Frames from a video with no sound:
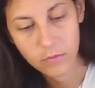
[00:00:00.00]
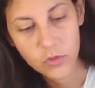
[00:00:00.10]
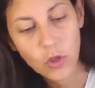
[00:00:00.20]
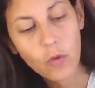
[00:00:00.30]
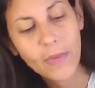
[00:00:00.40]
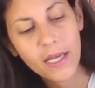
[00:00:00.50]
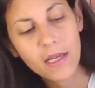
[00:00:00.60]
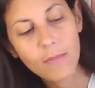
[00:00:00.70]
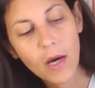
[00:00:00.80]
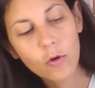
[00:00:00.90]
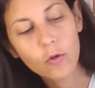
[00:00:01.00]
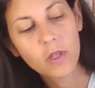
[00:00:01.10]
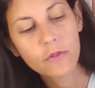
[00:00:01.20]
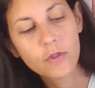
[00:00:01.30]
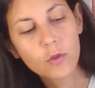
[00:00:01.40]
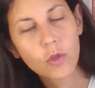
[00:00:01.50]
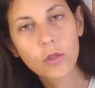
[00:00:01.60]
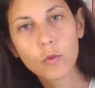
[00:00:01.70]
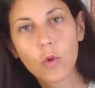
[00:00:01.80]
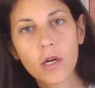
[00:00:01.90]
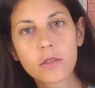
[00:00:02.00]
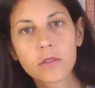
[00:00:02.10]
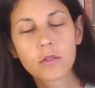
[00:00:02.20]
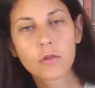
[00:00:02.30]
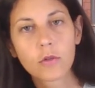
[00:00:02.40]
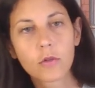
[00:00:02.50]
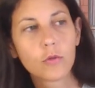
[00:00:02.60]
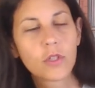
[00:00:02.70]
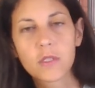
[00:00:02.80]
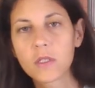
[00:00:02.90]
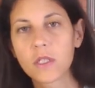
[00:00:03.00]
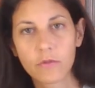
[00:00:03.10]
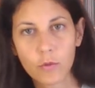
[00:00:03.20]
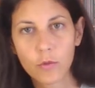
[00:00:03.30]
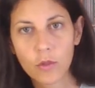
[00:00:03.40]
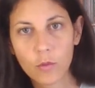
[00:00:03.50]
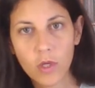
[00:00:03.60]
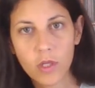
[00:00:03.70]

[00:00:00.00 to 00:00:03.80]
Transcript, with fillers: don't make it about who gives you what you want or who doesn't give you what you want.